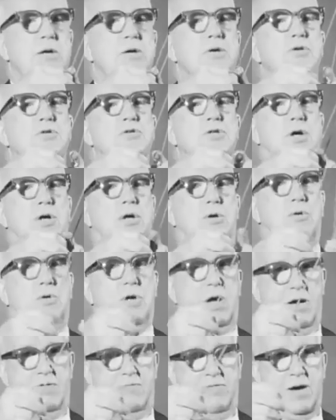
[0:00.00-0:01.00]
So
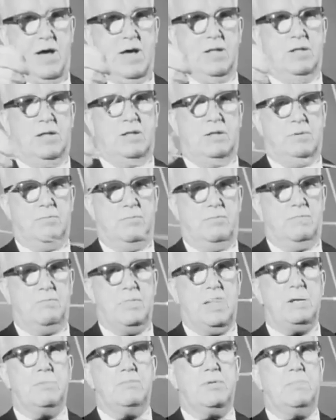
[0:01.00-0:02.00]
I find that the
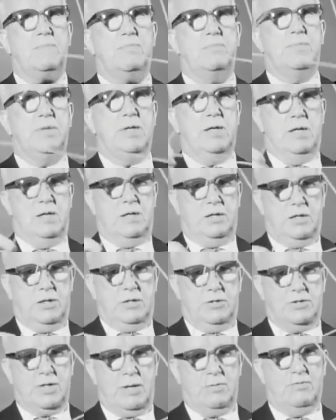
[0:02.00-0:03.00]
minimum
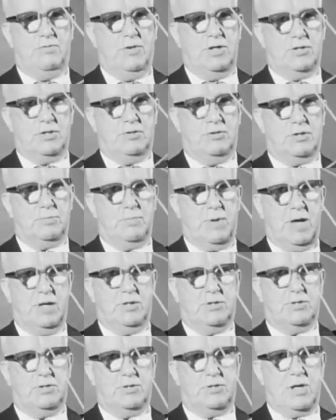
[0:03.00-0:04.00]
subdivision of
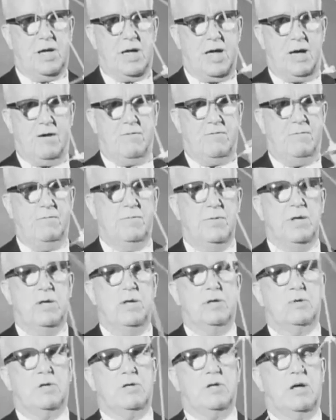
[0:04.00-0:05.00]
space is to have,
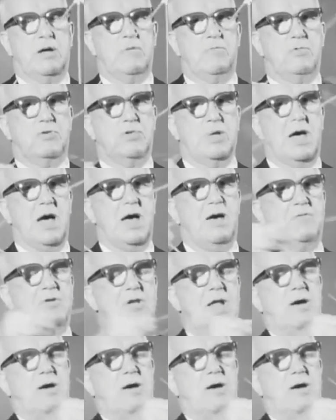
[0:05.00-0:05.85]
say I have now